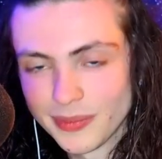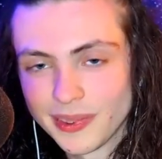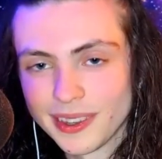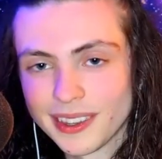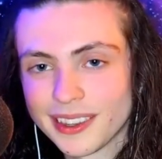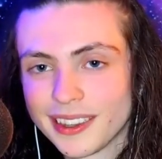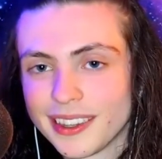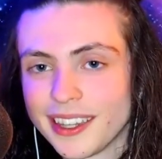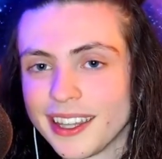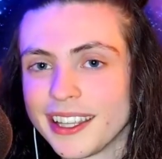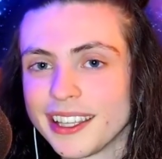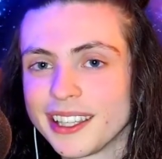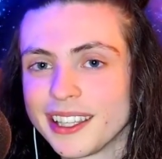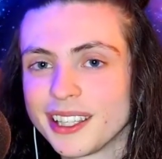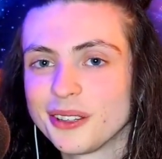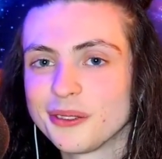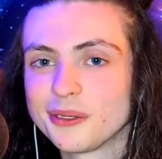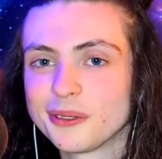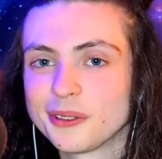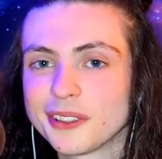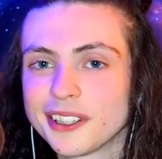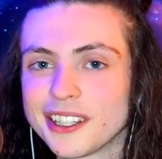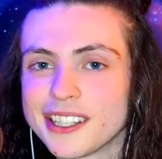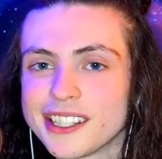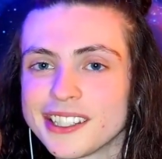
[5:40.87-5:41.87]
Thank you
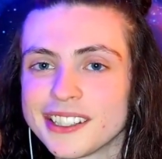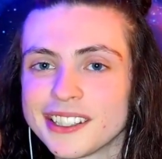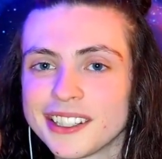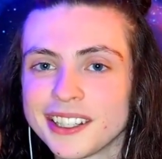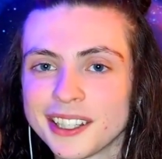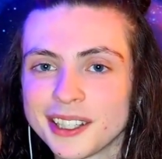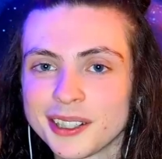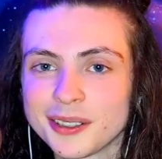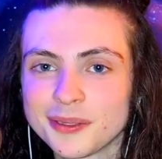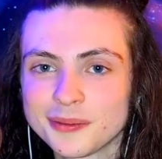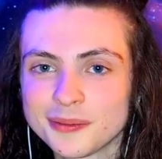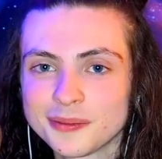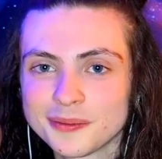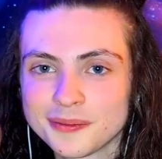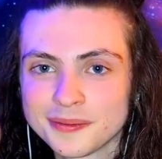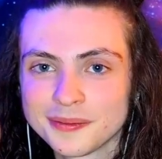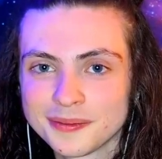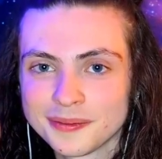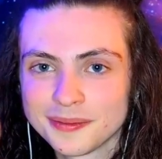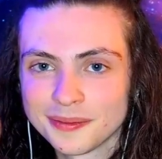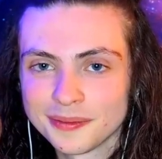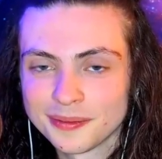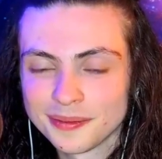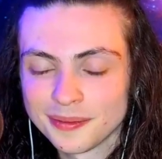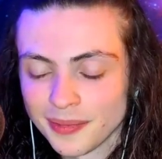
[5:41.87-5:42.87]
for listening.
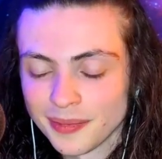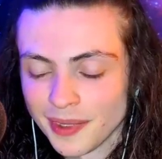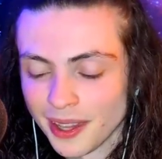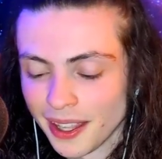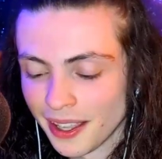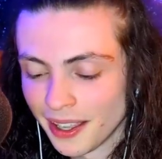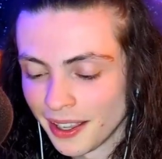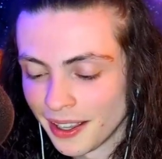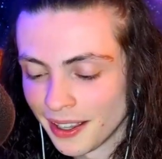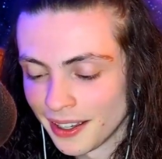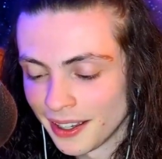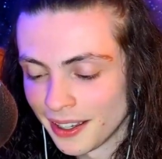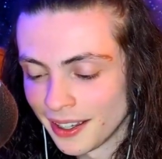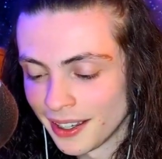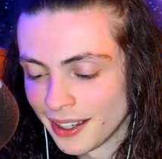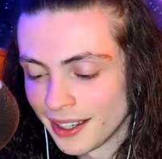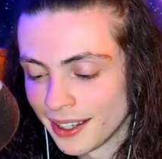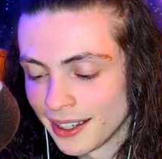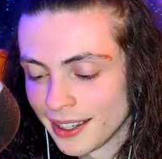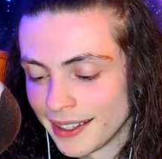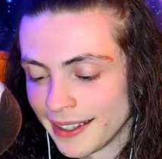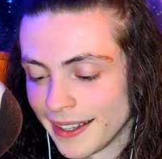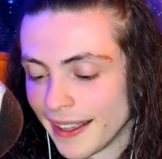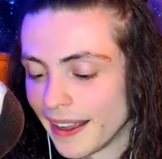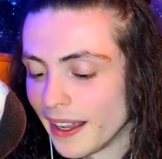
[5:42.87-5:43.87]

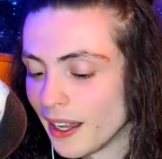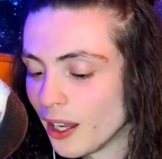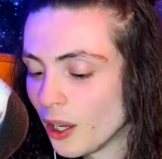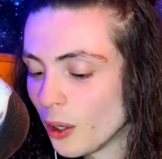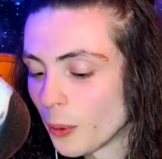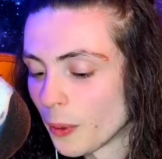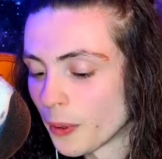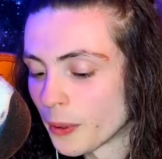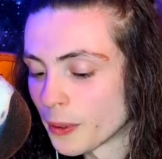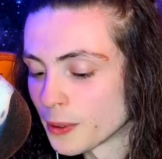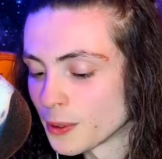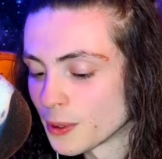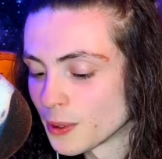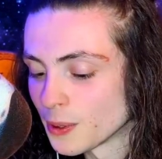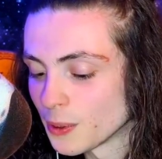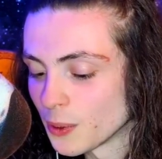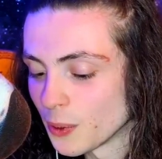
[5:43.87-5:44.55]
That was...